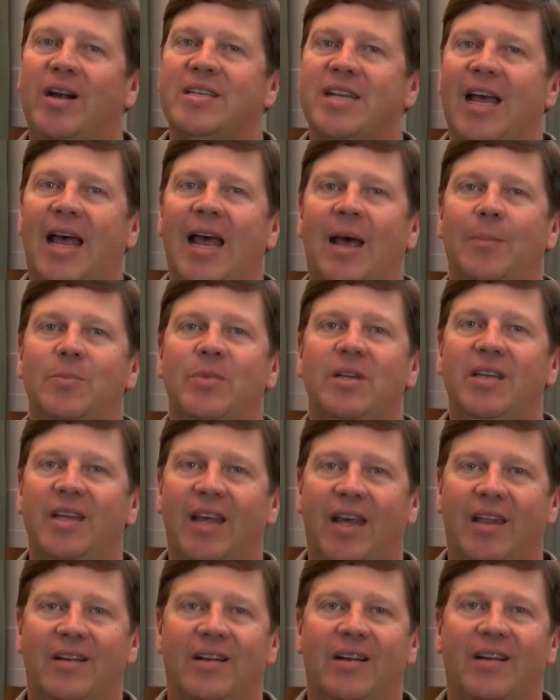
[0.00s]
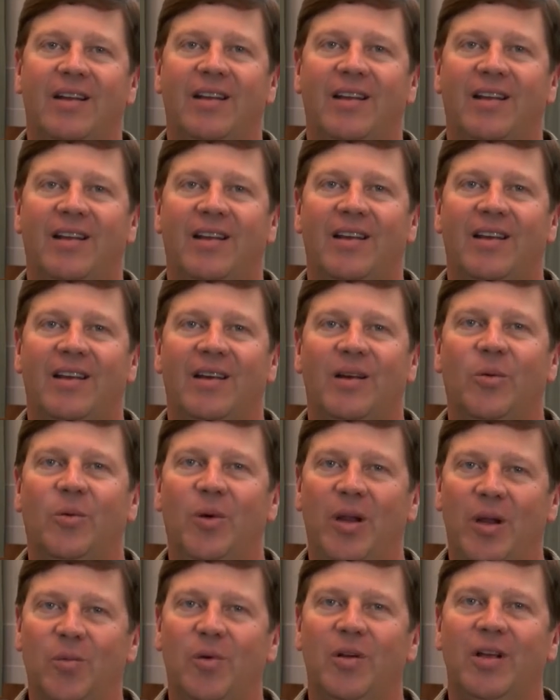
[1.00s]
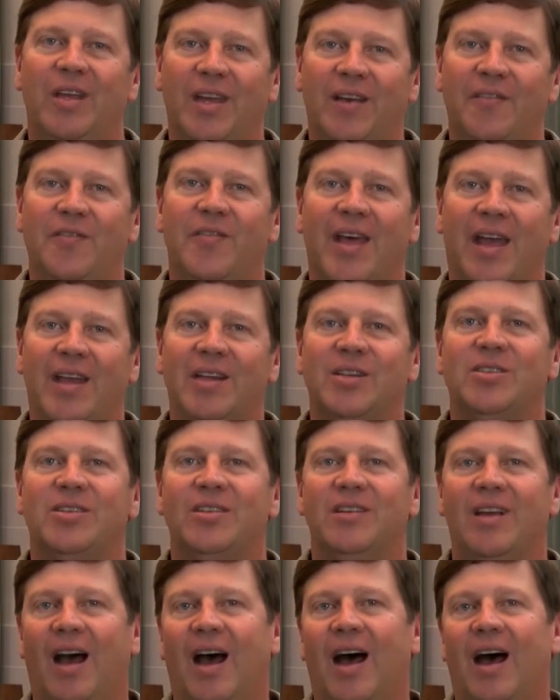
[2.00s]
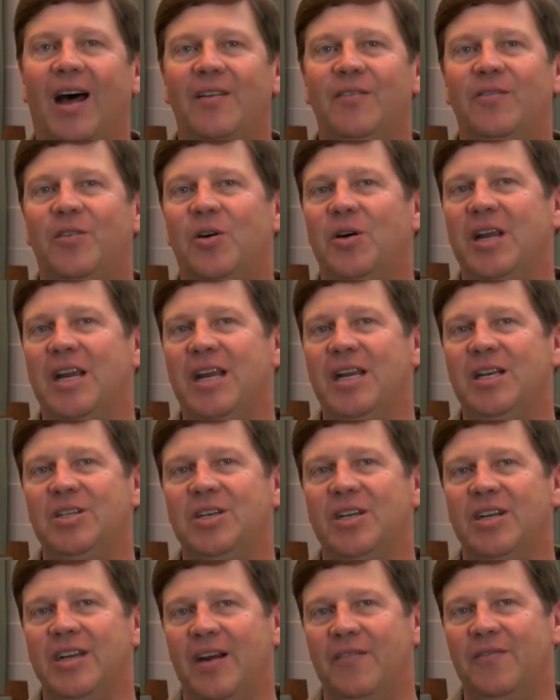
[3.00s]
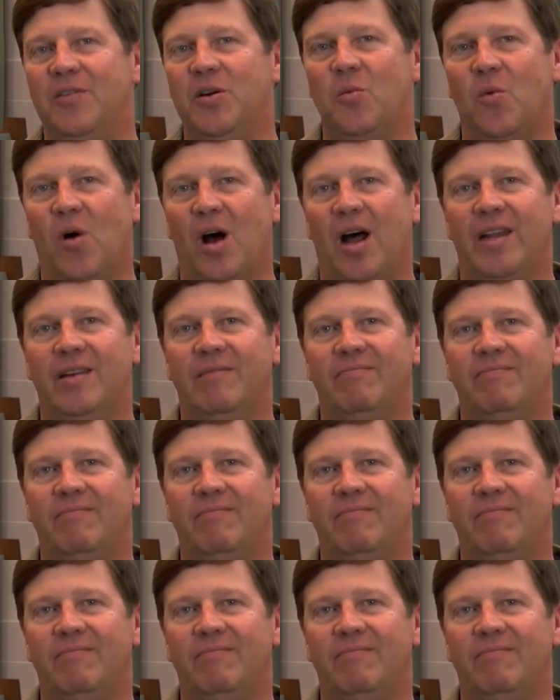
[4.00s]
time together we will give thanks to God for each and every one.